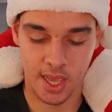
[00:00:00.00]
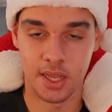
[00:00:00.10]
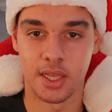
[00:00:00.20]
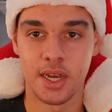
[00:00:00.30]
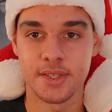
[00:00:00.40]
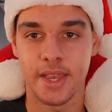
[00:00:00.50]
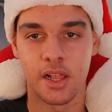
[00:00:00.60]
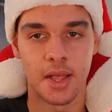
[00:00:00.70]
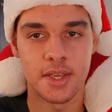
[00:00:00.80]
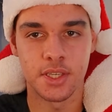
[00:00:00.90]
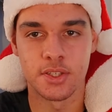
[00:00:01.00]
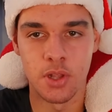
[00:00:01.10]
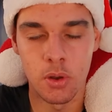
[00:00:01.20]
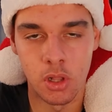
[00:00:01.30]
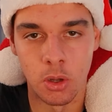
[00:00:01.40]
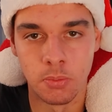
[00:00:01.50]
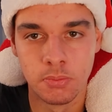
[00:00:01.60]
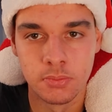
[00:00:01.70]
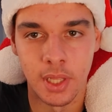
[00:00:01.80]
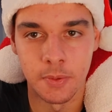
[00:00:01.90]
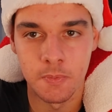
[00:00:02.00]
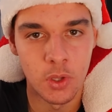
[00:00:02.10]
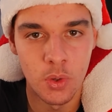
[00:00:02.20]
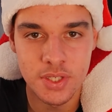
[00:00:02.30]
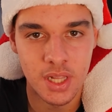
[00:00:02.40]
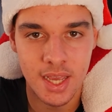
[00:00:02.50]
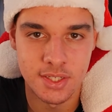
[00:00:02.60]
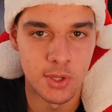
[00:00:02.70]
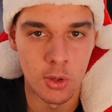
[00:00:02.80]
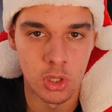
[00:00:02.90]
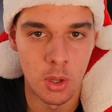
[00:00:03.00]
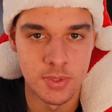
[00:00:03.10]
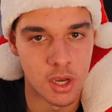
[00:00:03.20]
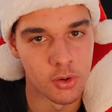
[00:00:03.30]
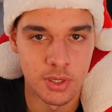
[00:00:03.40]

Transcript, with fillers: And it is a classic snow globe. Like, who doesn't like snow globes on